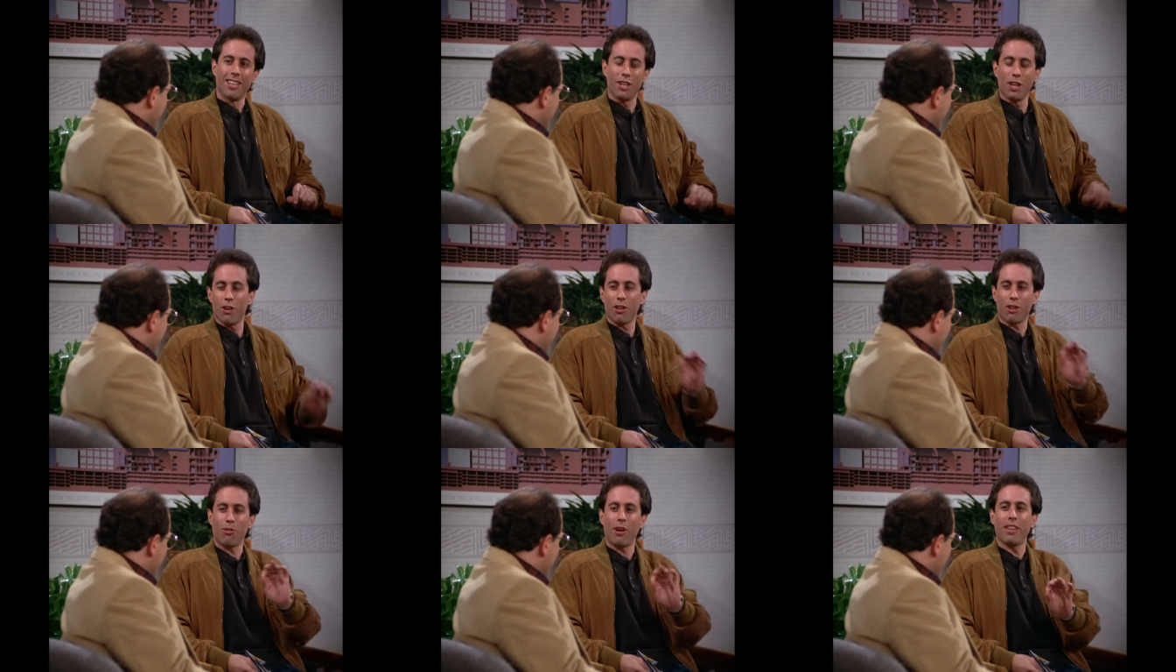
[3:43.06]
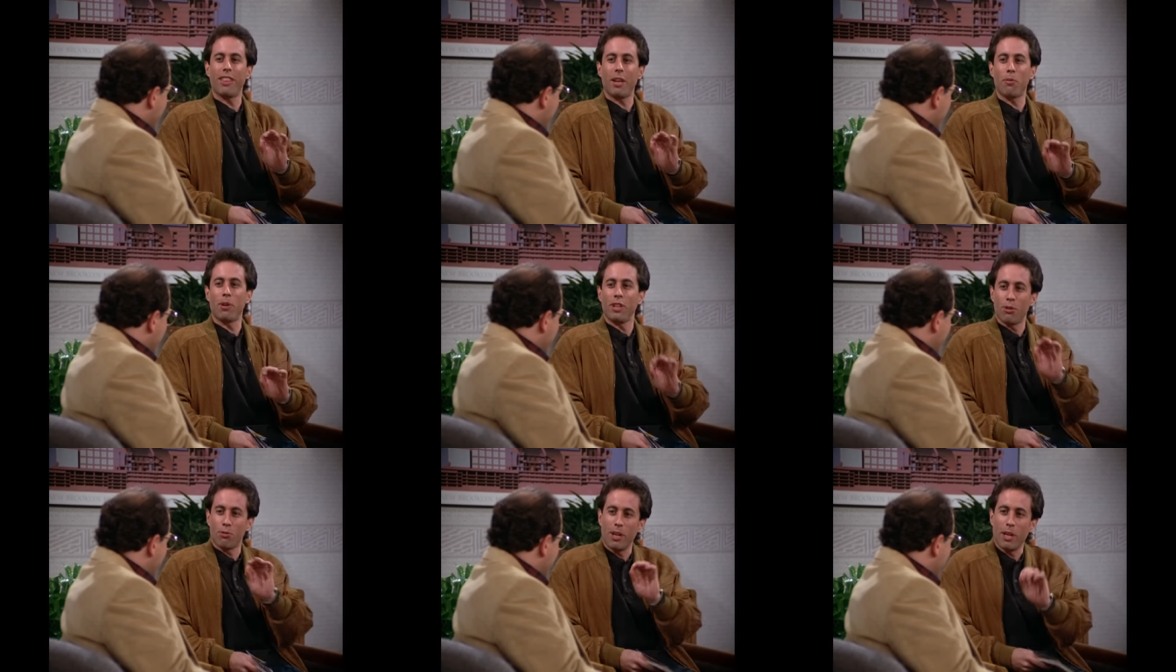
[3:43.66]
You know, the great thing,
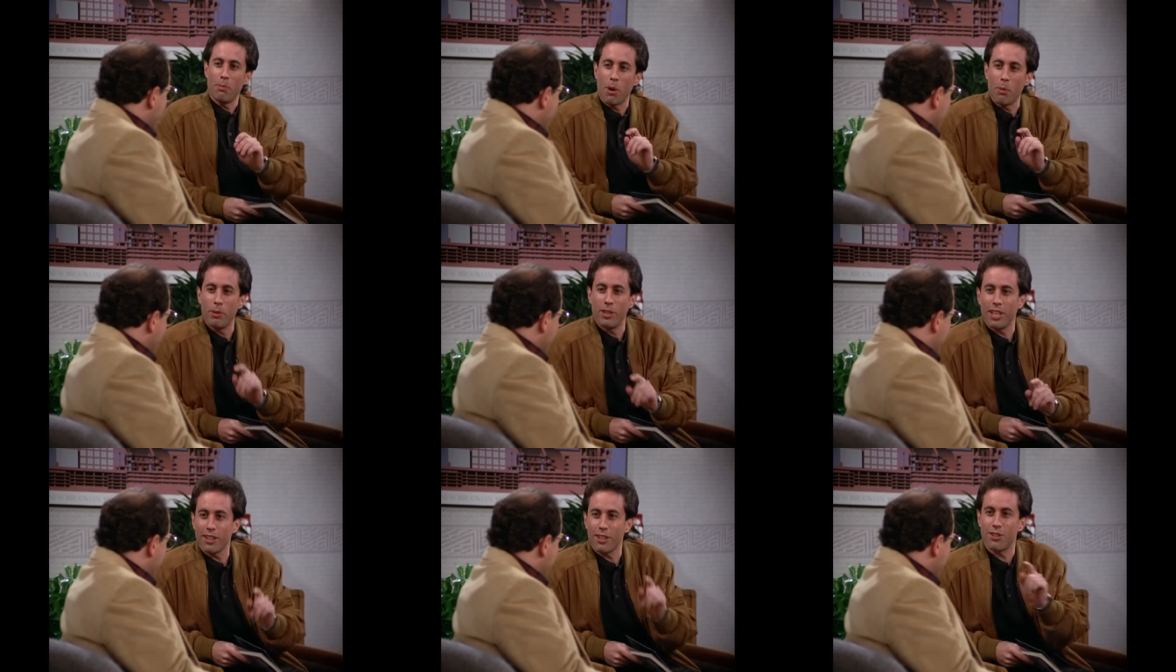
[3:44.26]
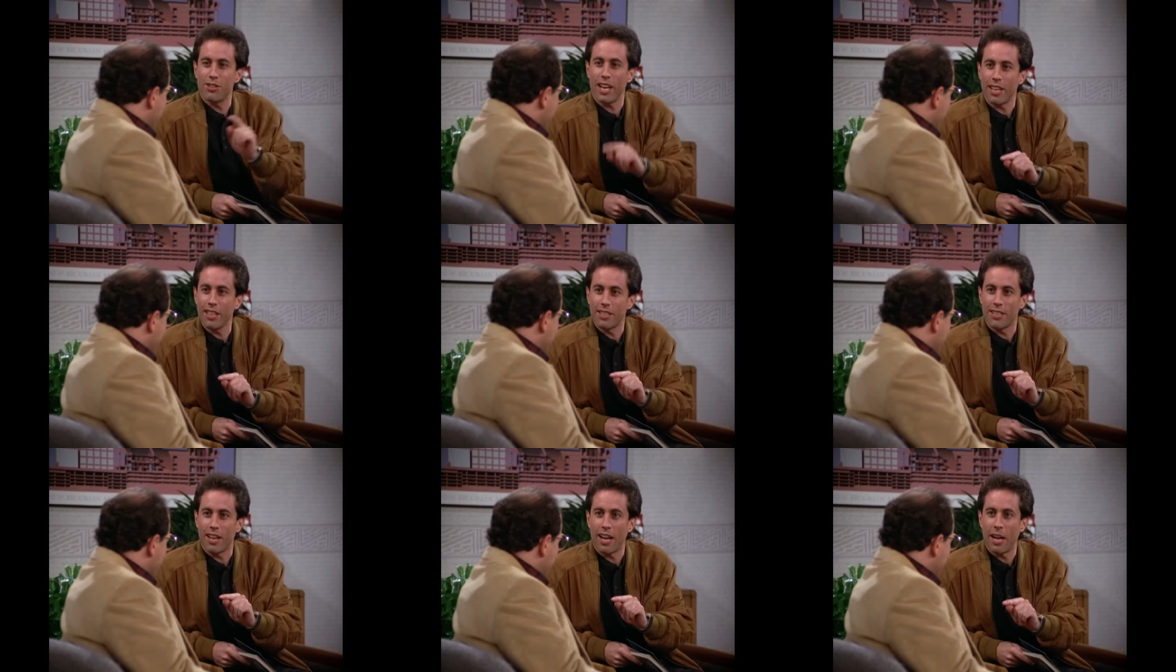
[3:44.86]
when you read Moby Dick the
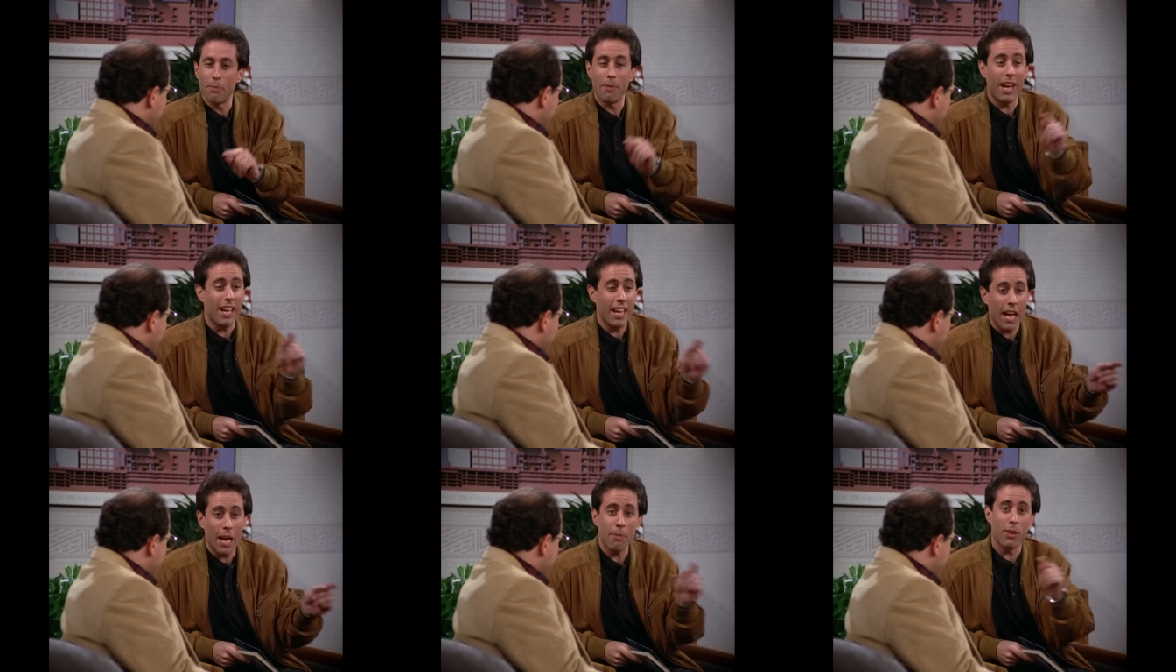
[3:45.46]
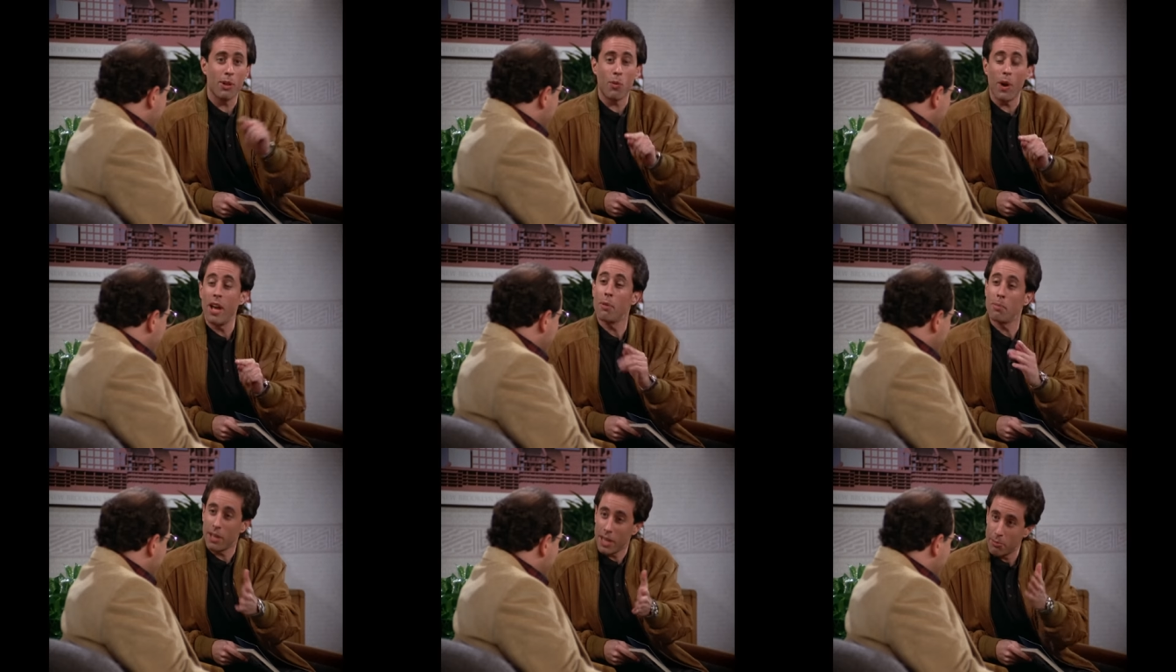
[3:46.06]
second time, Ahab and the
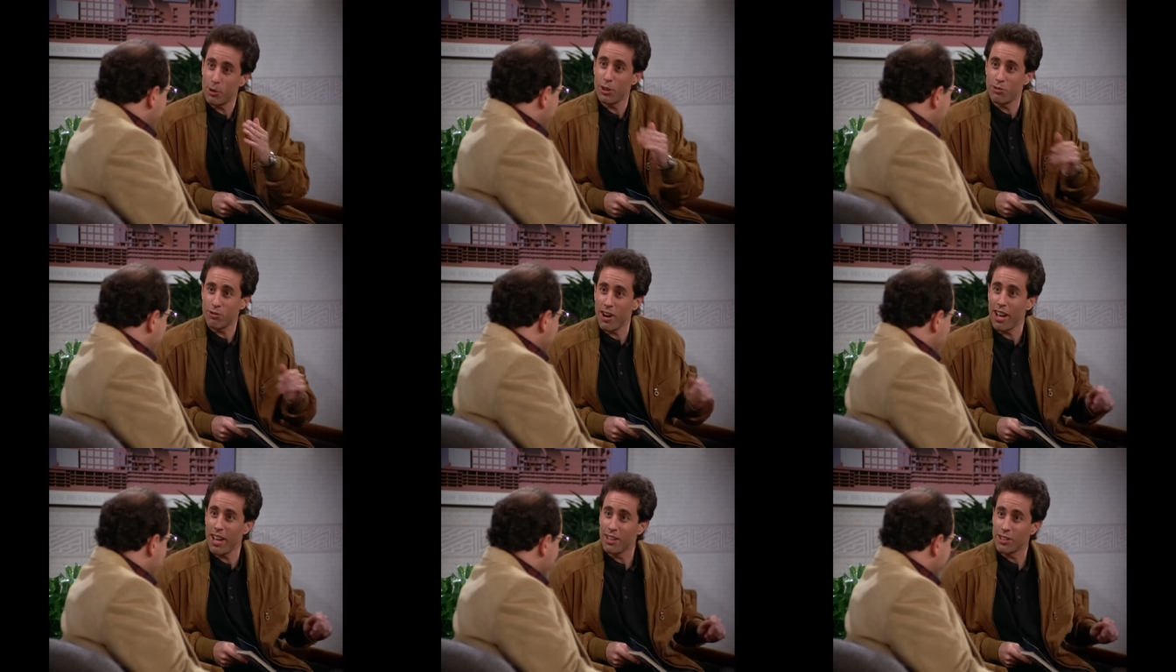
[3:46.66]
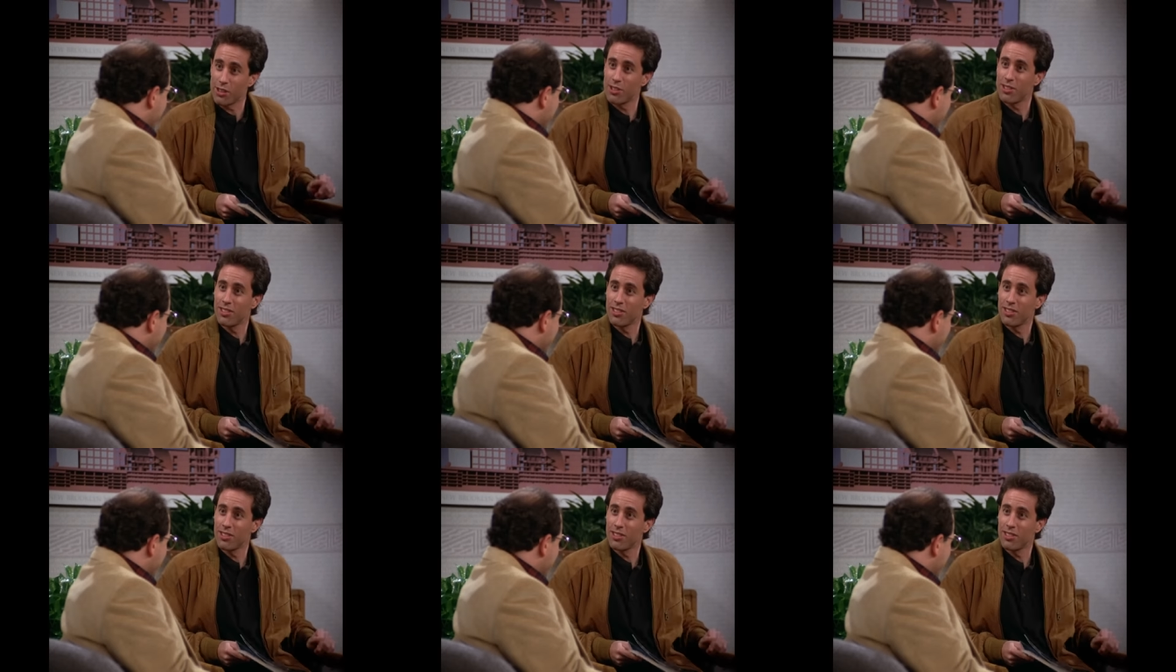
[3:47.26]
whale become good friends.